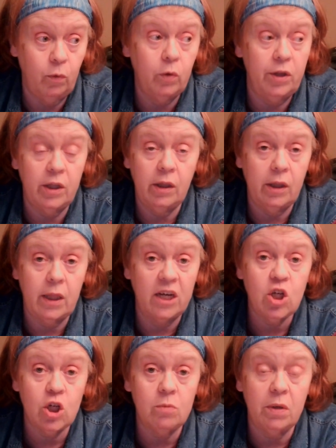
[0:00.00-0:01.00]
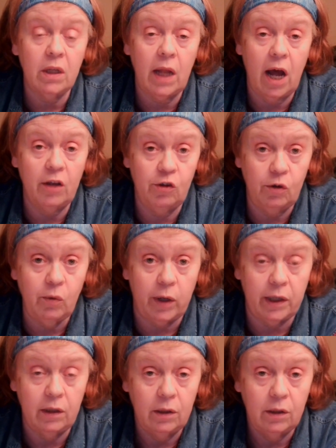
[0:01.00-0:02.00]
well, then they should be allowed to do
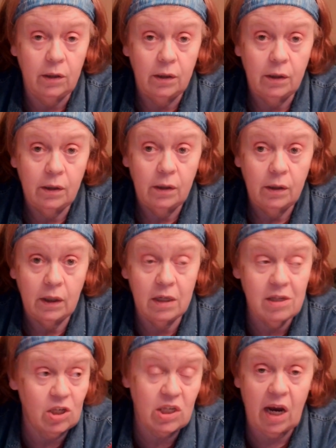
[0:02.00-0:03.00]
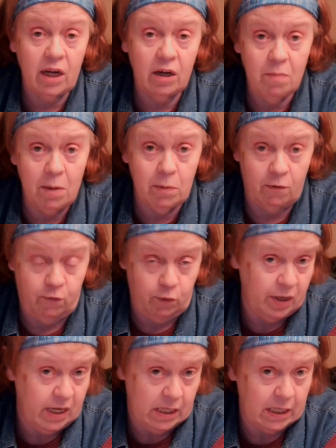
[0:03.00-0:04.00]
it. It's a Second Amendment, for
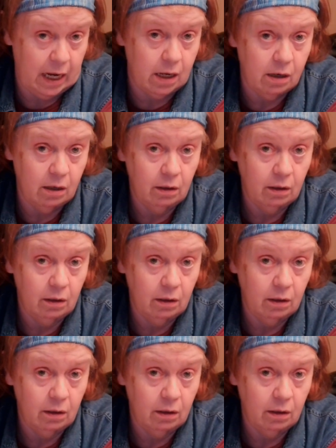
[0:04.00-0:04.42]
Pete's sake.